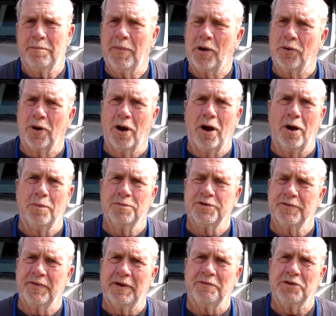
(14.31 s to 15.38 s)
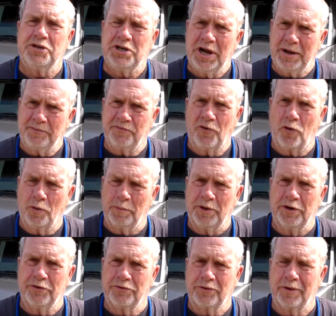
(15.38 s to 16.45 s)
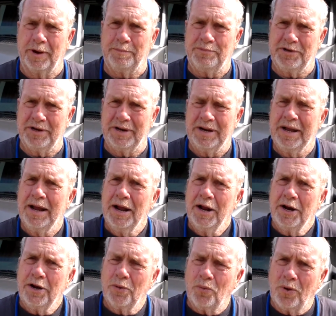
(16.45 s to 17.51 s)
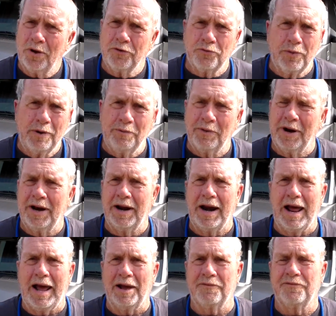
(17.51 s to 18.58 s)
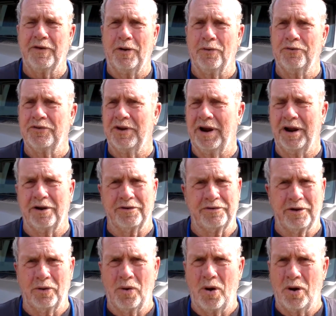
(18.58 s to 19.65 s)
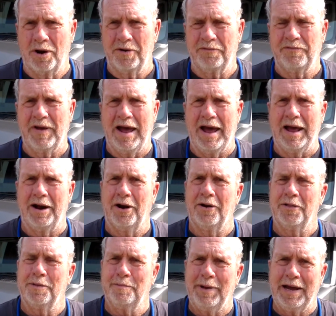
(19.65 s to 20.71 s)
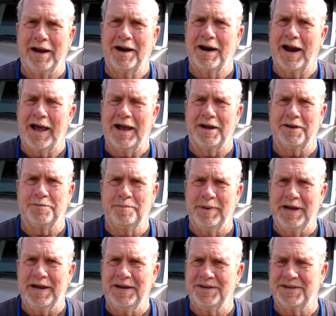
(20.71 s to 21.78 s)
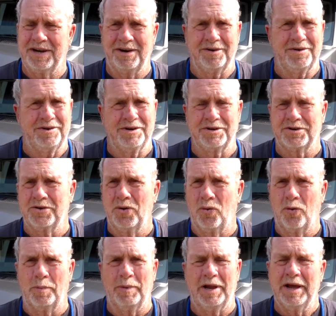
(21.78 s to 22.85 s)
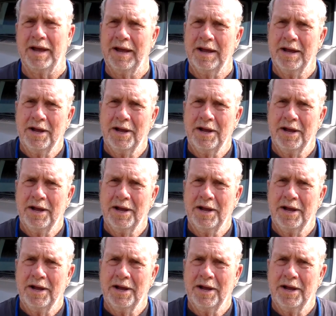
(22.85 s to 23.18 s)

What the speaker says: Motorhomes of every shape, form, and description. The ones we really like, folks, and they are so hard to find, are the big Class Bs. They are just normally